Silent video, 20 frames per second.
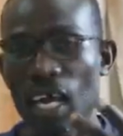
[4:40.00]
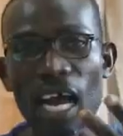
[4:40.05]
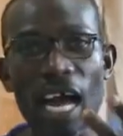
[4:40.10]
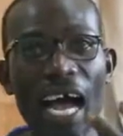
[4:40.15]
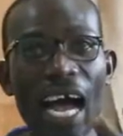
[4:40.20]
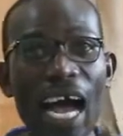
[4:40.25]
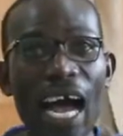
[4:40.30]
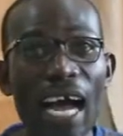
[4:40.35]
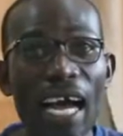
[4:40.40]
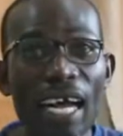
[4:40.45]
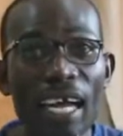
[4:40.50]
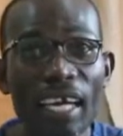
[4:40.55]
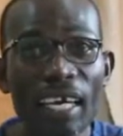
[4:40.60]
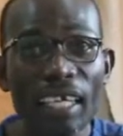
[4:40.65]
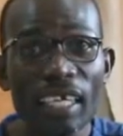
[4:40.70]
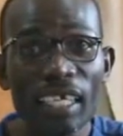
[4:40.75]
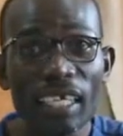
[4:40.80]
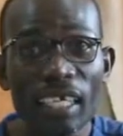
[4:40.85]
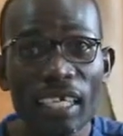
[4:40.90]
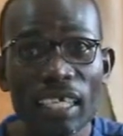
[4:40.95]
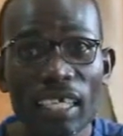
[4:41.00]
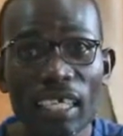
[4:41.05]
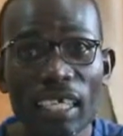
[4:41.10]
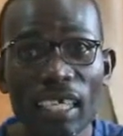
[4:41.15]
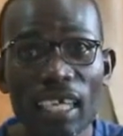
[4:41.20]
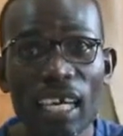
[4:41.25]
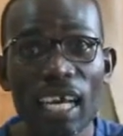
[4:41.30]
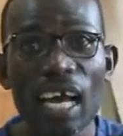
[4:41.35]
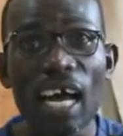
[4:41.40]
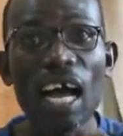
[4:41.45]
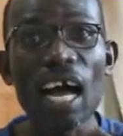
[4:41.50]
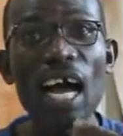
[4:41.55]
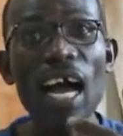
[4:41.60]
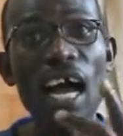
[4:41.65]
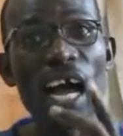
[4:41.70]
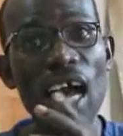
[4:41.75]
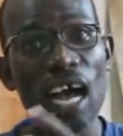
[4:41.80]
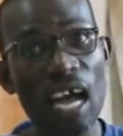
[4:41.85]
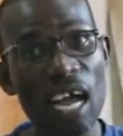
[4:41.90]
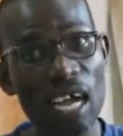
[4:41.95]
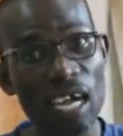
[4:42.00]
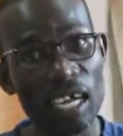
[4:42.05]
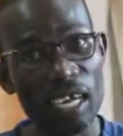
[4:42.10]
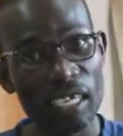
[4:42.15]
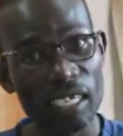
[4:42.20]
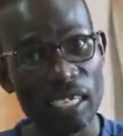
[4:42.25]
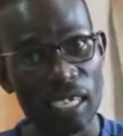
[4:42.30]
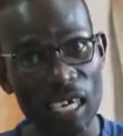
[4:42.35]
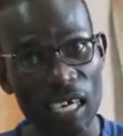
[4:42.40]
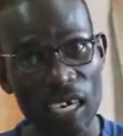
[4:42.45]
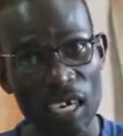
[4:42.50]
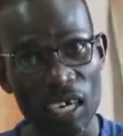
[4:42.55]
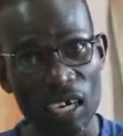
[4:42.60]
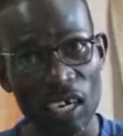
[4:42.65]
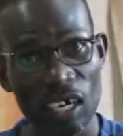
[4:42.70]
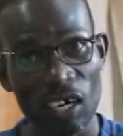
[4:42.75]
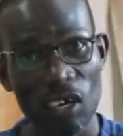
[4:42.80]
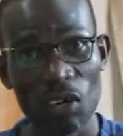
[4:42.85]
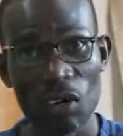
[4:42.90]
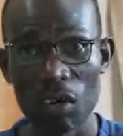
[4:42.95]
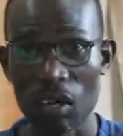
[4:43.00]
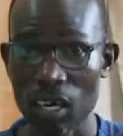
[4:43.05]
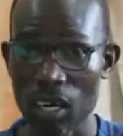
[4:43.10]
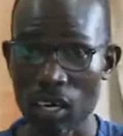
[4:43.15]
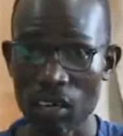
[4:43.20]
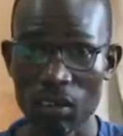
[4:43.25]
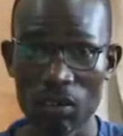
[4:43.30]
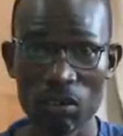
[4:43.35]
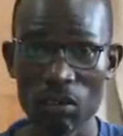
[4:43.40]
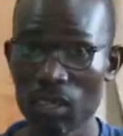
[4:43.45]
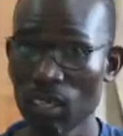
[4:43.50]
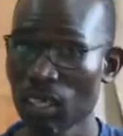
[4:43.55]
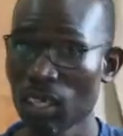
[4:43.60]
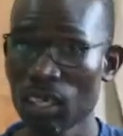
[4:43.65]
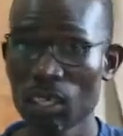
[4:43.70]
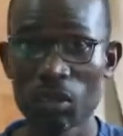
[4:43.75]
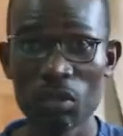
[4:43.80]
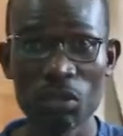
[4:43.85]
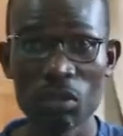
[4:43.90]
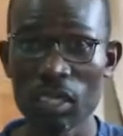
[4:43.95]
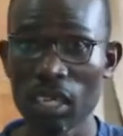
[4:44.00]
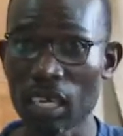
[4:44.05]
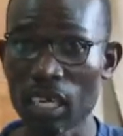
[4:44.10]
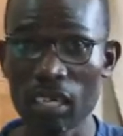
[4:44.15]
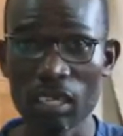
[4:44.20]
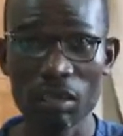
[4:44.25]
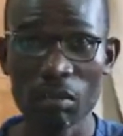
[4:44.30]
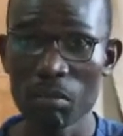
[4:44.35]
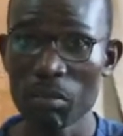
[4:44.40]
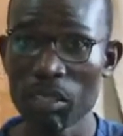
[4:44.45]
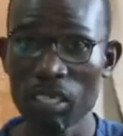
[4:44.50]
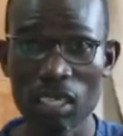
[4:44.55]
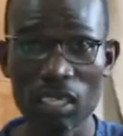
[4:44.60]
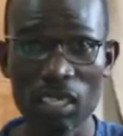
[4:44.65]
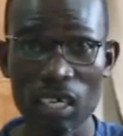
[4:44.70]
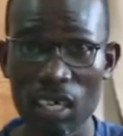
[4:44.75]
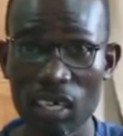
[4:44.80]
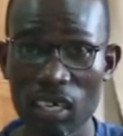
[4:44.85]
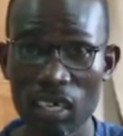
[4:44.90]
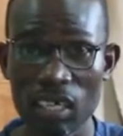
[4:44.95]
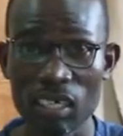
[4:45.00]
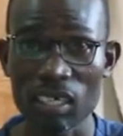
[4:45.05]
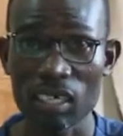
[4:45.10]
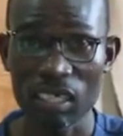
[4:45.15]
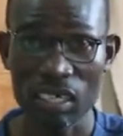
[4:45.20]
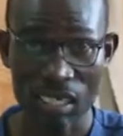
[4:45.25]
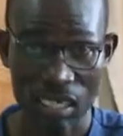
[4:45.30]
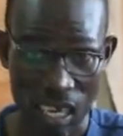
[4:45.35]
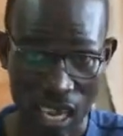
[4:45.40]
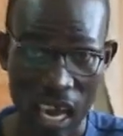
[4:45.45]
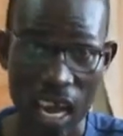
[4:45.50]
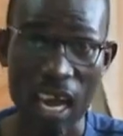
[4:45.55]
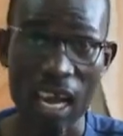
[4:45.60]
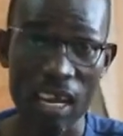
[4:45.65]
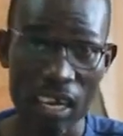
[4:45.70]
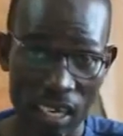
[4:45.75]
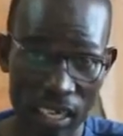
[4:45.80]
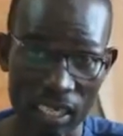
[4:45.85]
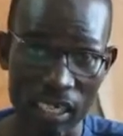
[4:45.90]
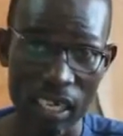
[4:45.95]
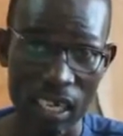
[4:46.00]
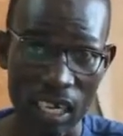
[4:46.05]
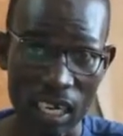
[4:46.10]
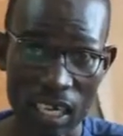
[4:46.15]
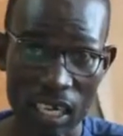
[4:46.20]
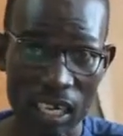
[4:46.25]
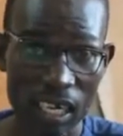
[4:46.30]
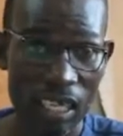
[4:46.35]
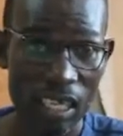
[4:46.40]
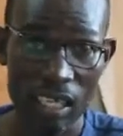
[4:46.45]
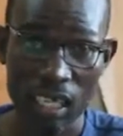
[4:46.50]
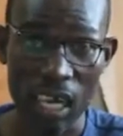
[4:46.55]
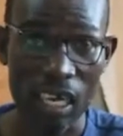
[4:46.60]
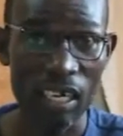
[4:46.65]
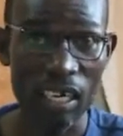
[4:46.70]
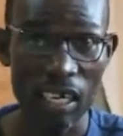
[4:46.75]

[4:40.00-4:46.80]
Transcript: ugly, uglier. Wow, today Mr. Shadrach is uglier than